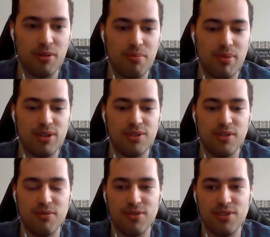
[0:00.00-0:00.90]
of the biggest
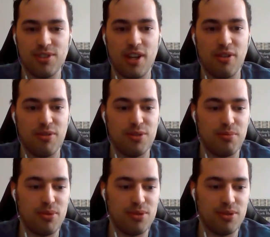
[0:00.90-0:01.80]
differences I always
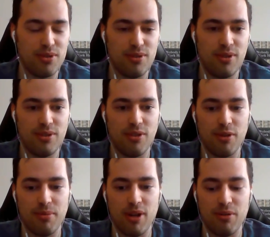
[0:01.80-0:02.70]
personally thought
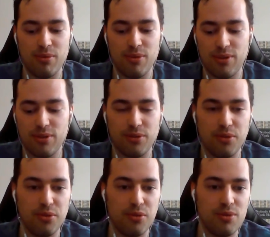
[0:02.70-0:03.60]
about with
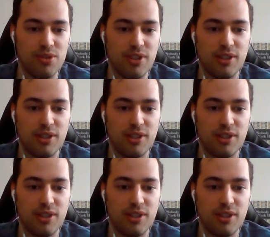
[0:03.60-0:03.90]
Google was,